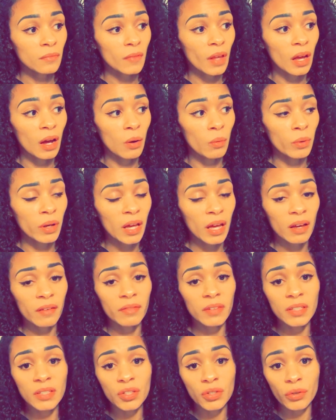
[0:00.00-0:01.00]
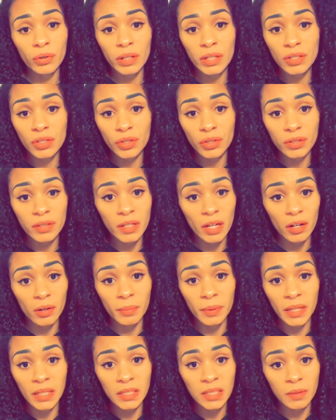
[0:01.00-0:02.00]
And we have these creatures that are
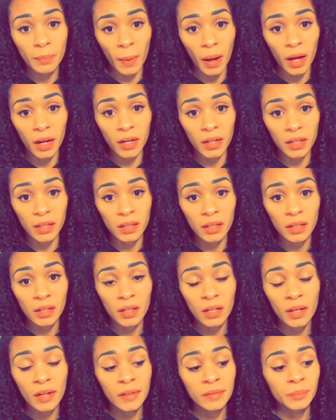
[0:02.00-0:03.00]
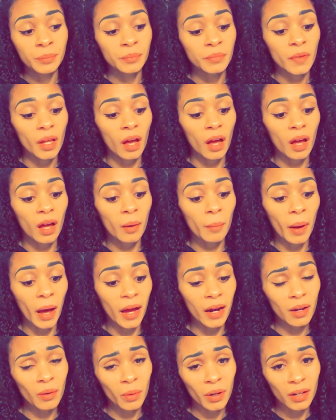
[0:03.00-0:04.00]
being spotted. I
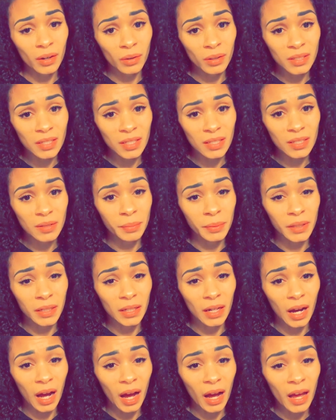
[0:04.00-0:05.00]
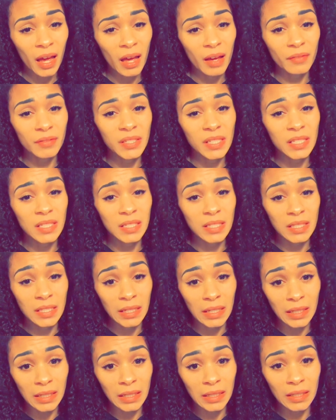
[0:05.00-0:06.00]
didn't want to go into this, but I have
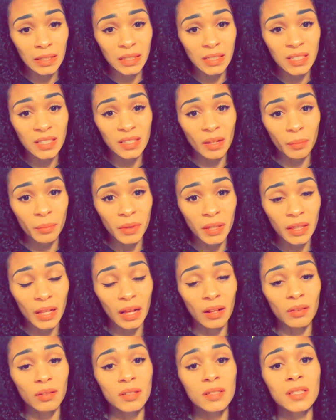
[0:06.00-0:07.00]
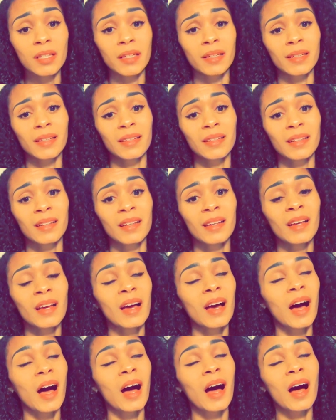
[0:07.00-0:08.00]
seen something that looks like,
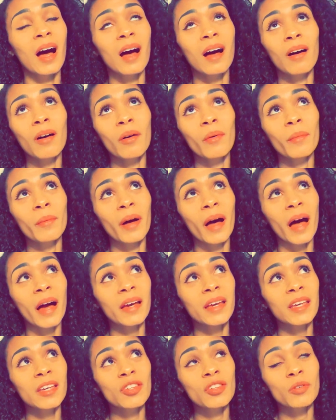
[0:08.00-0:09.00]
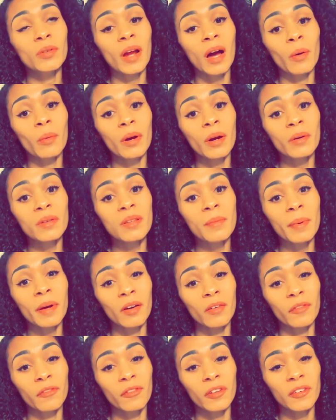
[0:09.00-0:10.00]
I kid you not, when I was
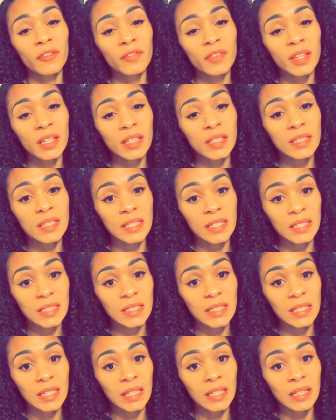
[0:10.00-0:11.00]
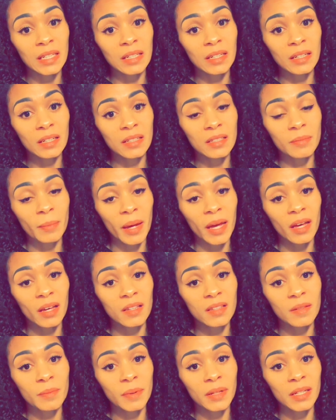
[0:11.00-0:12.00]
about 15, 16, because my
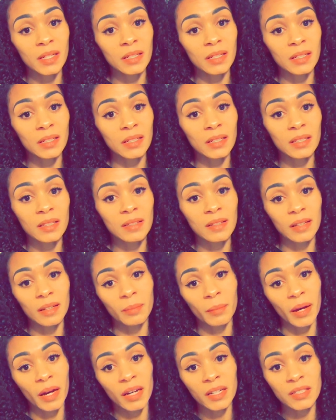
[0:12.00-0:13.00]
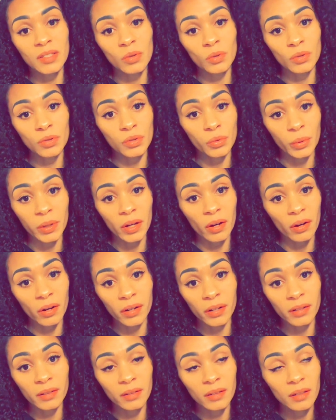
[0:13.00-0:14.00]
husband is like my high school
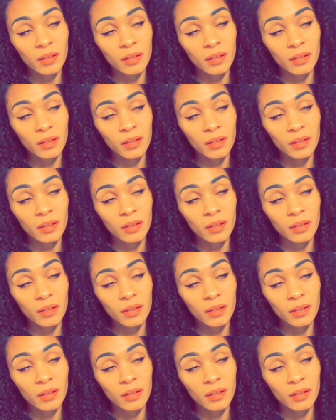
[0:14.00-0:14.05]
sweetheart.